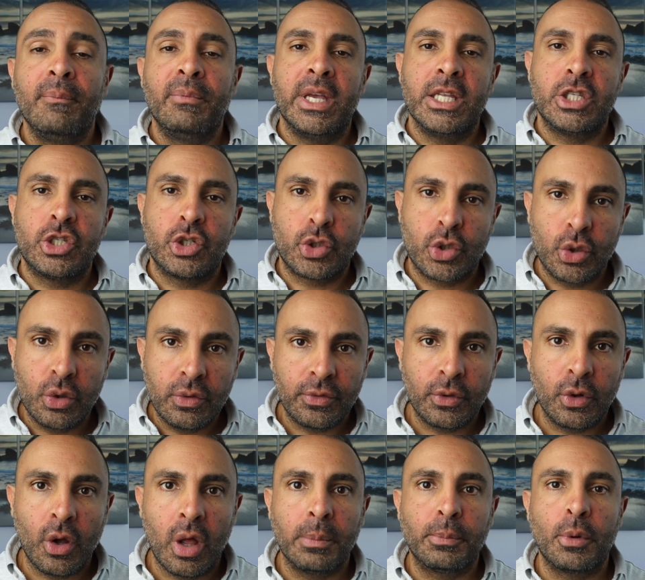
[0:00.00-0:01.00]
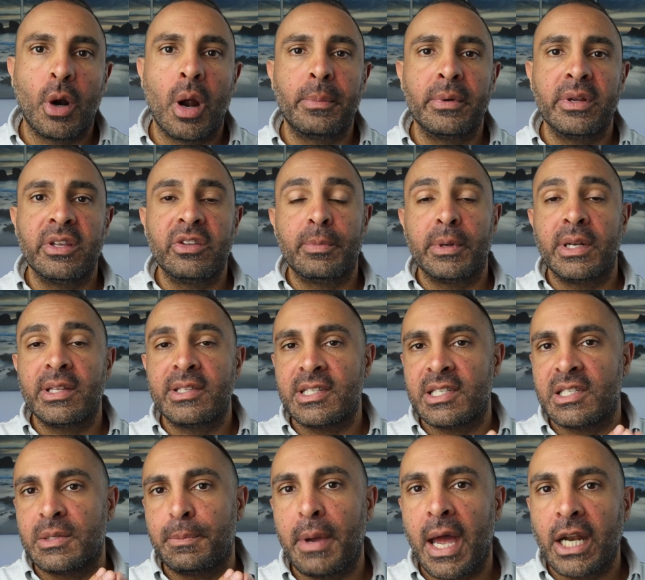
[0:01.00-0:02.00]
it's true for all properties, but it's
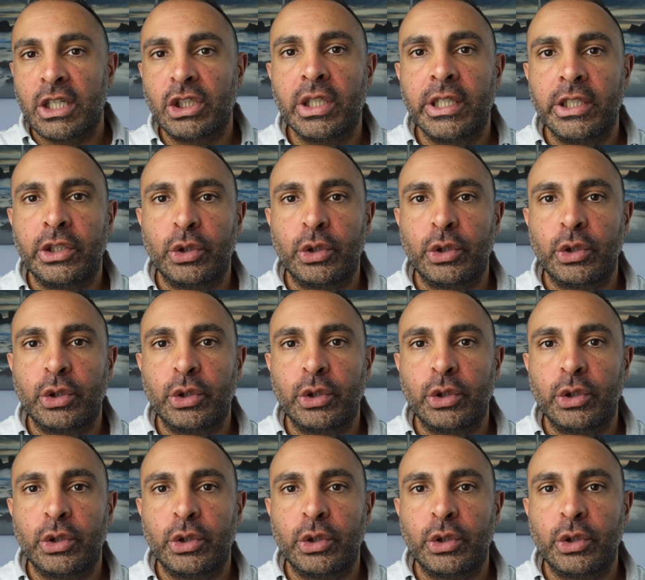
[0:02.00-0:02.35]
especially